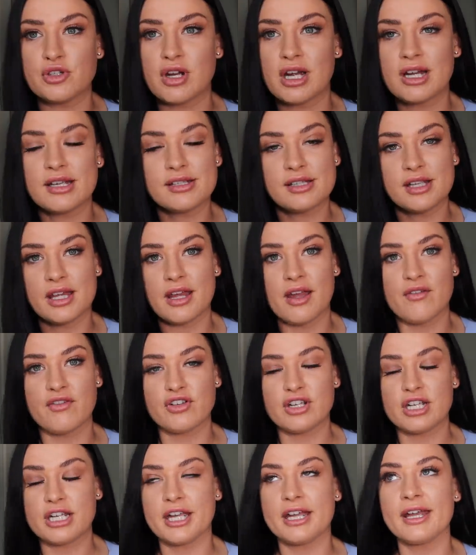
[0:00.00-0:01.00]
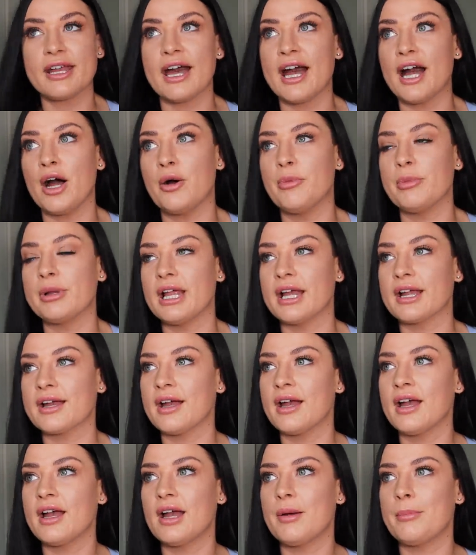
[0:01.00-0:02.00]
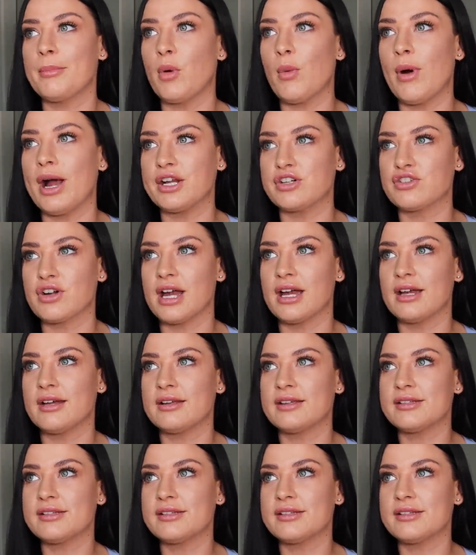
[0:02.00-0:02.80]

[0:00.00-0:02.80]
dress that every year you can get out and be like, a white dress.